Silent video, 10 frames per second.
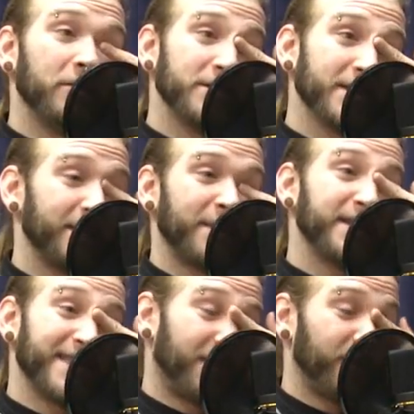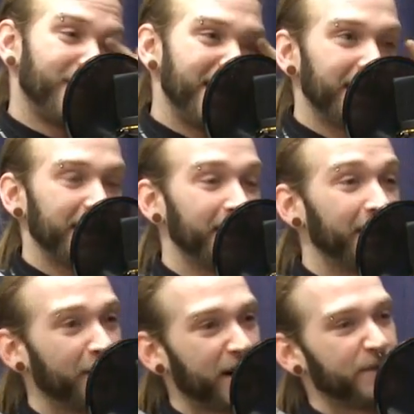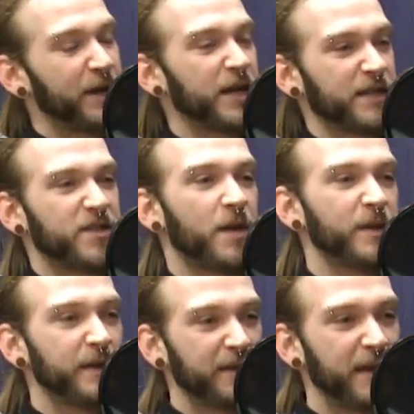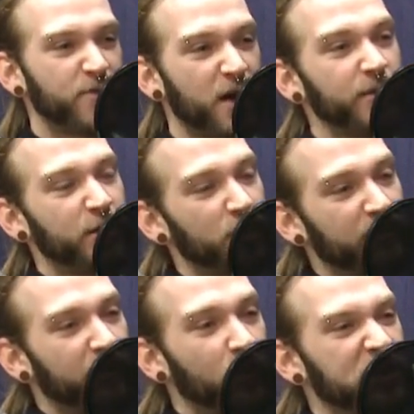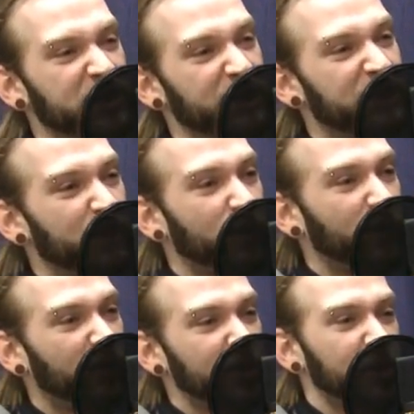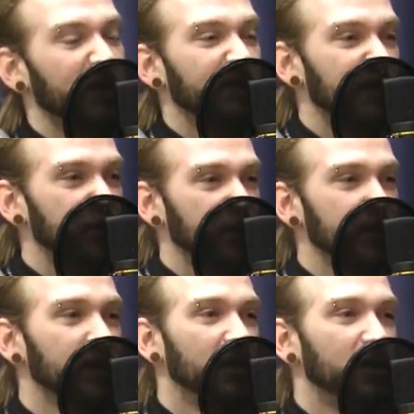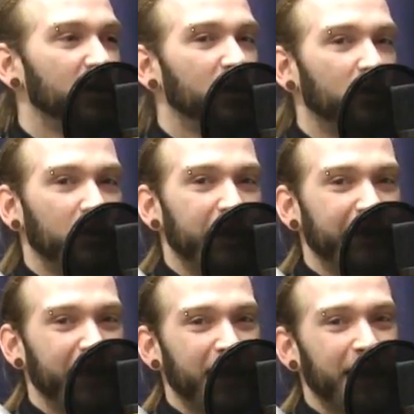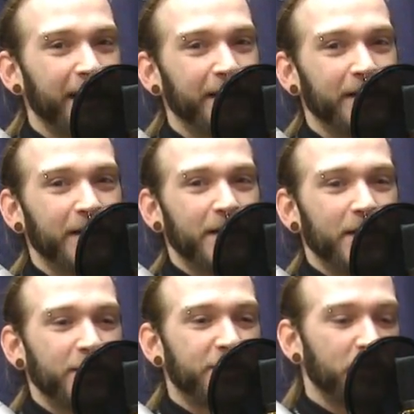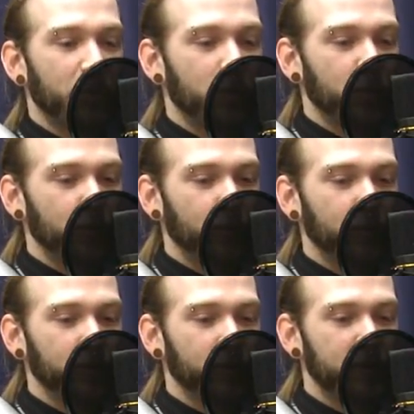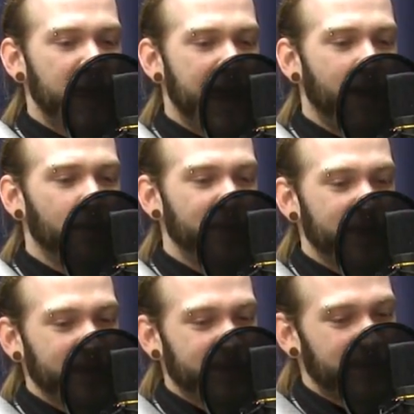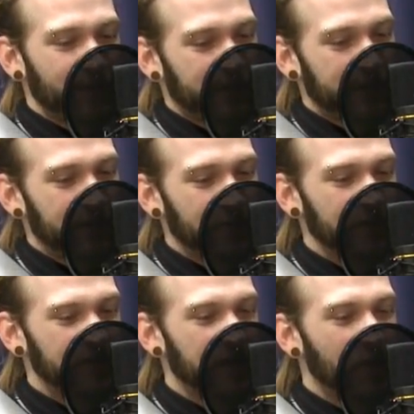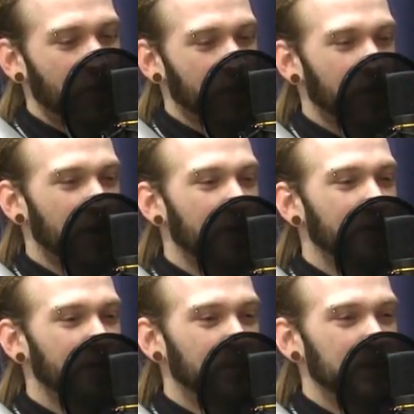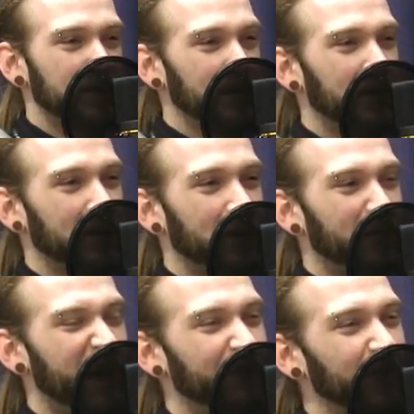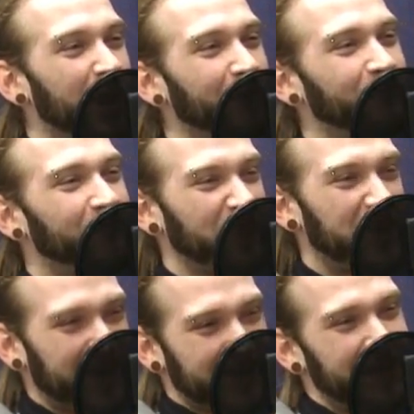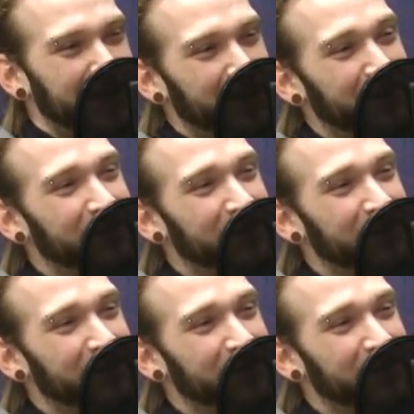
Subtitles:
it was like made, so they had to remake it. You know, because of something that they probably could have avoided if they weren't rushing to finish it. And so now what they do is they'll work on the piece that they're going to raffle off for the next dinner.